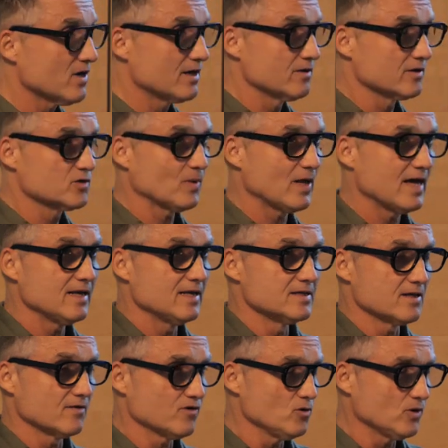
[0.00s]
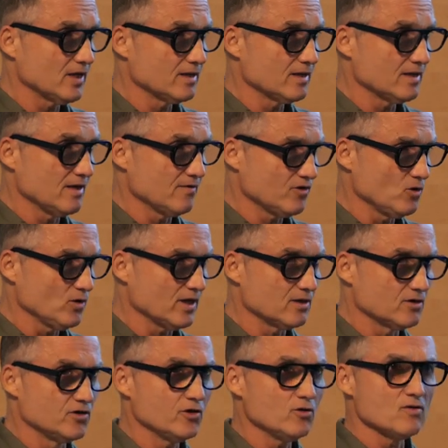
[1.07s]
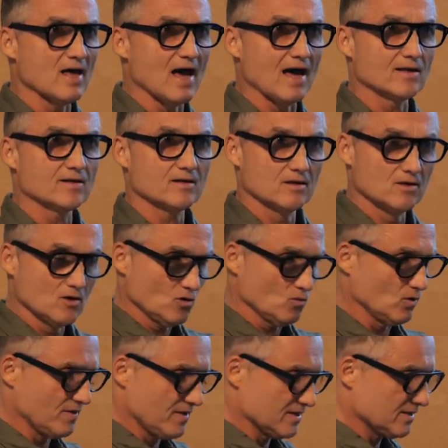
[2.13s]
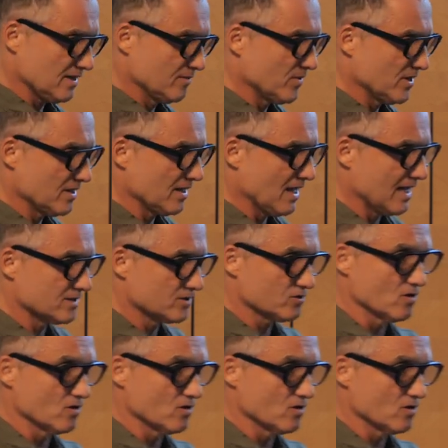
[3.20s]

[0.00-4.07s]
try to explain is if you can, if you can do that with this limited light